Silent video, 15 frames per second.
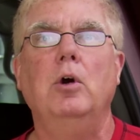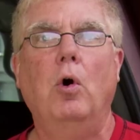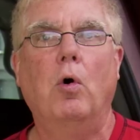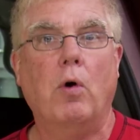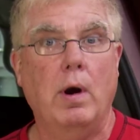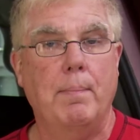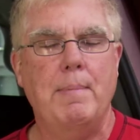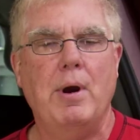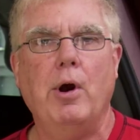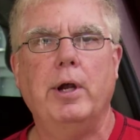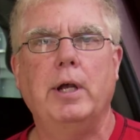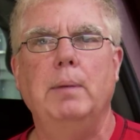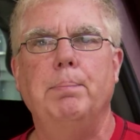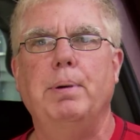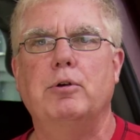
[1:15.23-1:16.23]
or
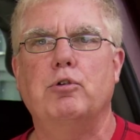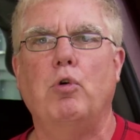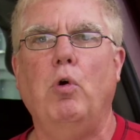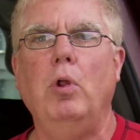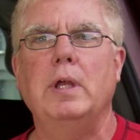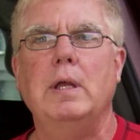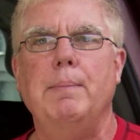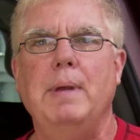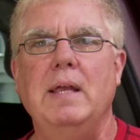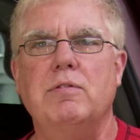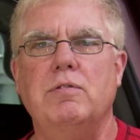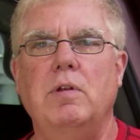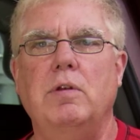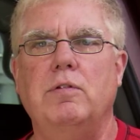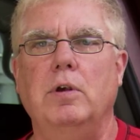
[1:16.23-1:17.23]
American Petroleum
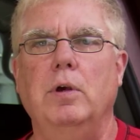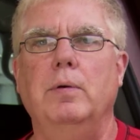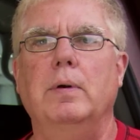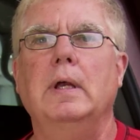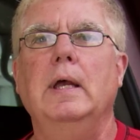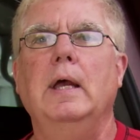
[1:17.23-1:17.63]
Institute,